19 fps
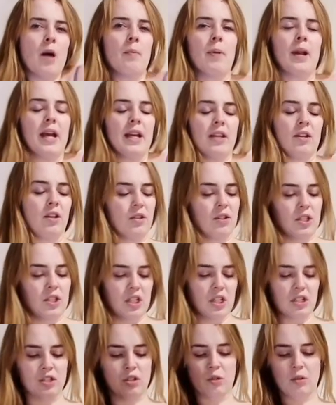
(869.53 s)
but like you could
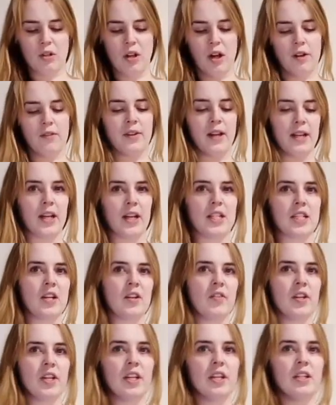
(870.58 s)
still do a lot of like
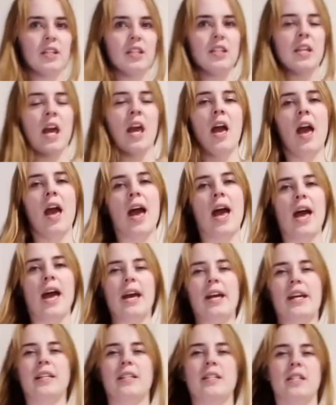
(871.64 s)
activities
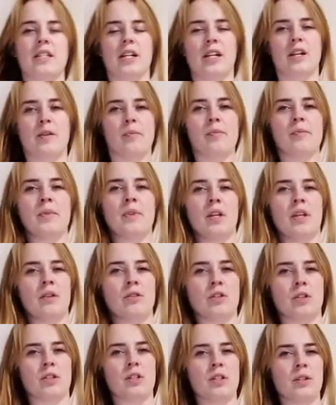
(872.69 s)
and um, you know,
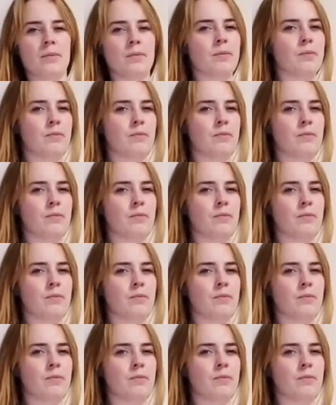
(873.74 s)
just